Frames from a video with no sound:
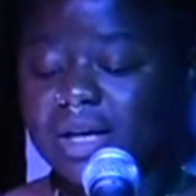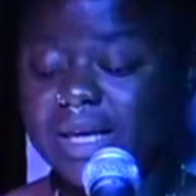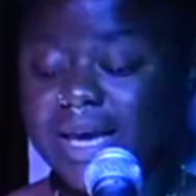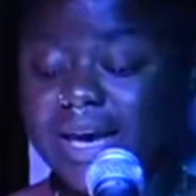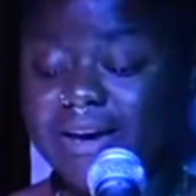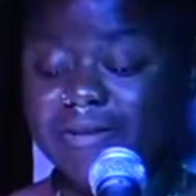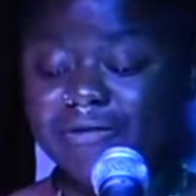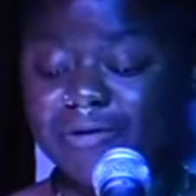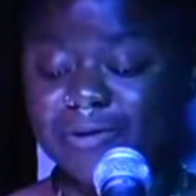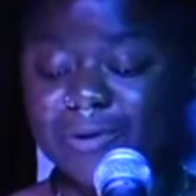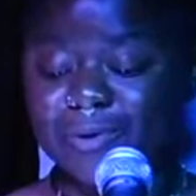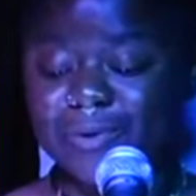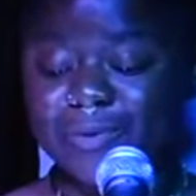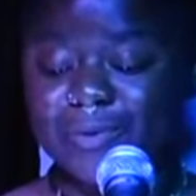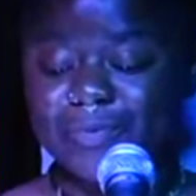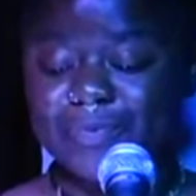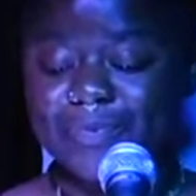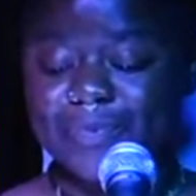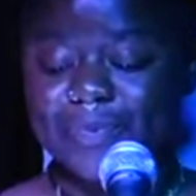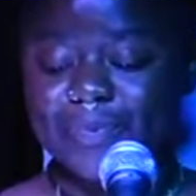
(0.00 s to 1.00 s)
Careful.
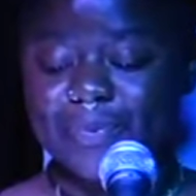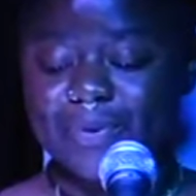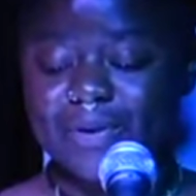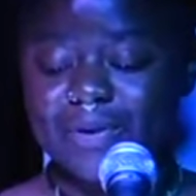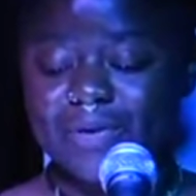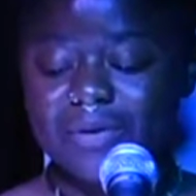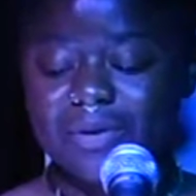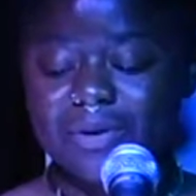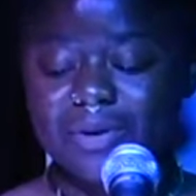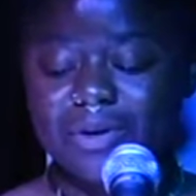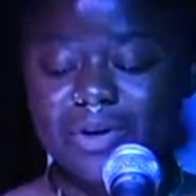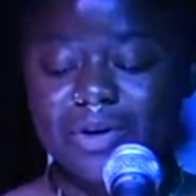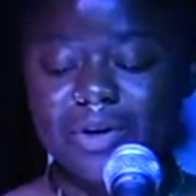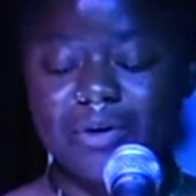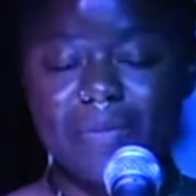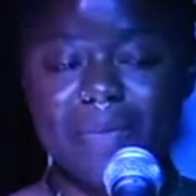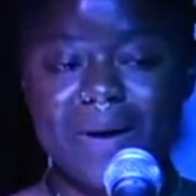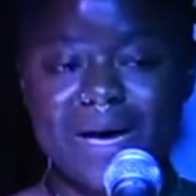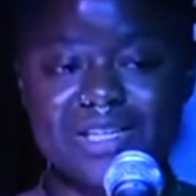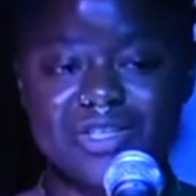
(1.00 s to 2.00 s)

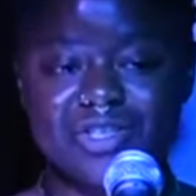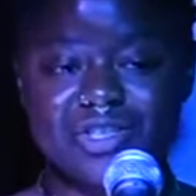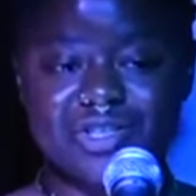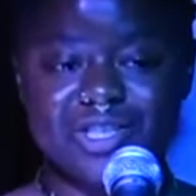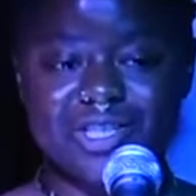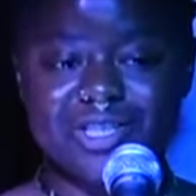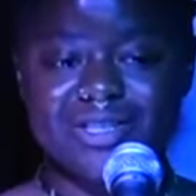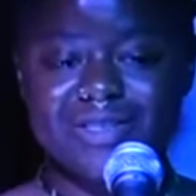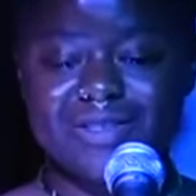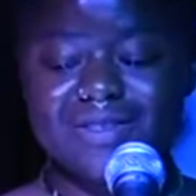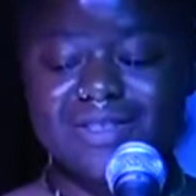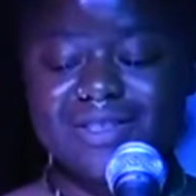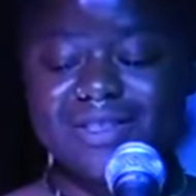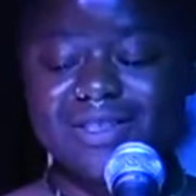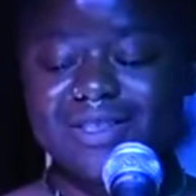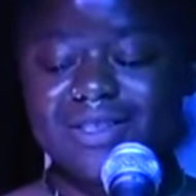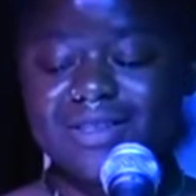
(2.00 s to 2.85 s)
Compassionate,